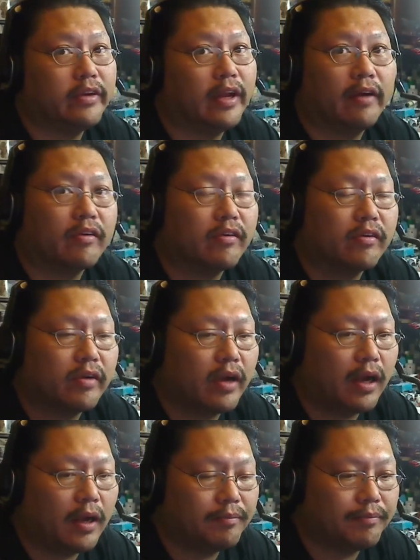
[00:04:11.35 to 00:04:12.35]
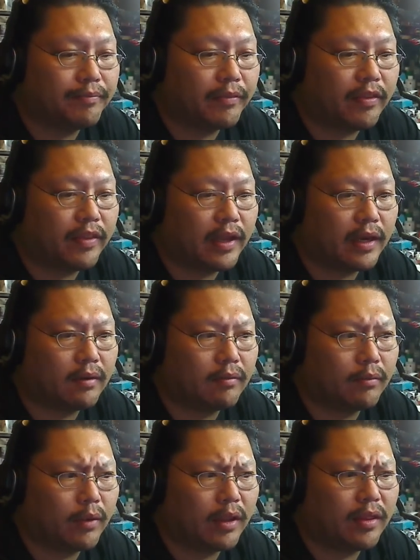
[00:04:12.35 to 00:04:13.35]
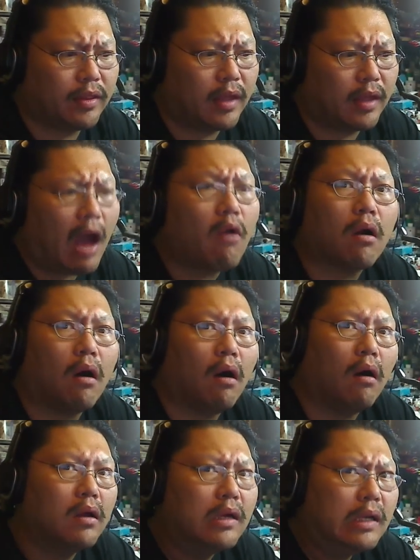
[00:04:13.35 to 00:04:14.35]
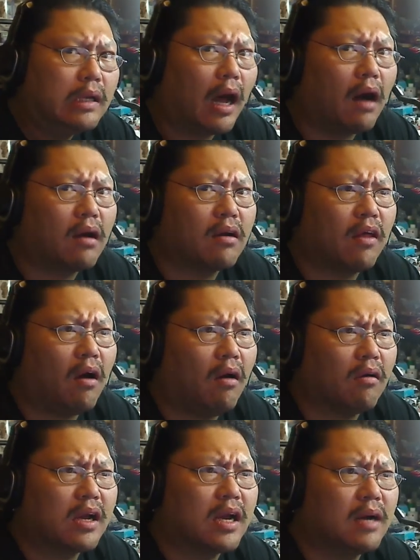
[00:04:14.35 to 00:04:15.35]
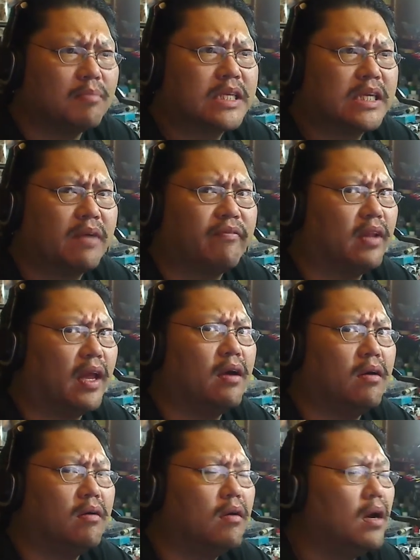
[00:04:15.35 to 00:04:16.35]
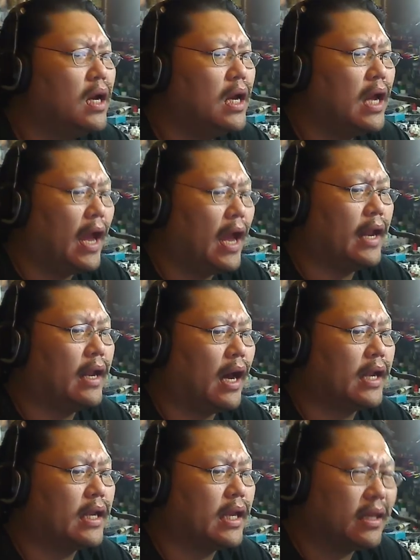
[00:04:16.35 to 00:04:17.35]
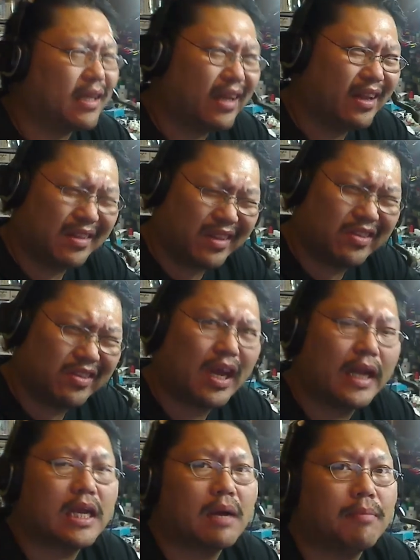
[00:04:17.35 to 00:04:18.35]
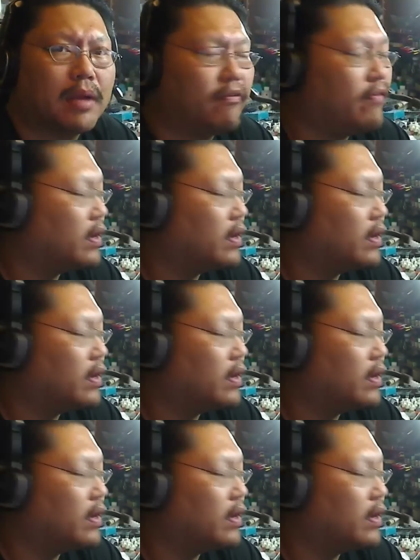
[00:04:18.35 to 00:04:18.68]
never thin it with alcohol. Alcohol gums up Vallejo, and I get a little tiny gumming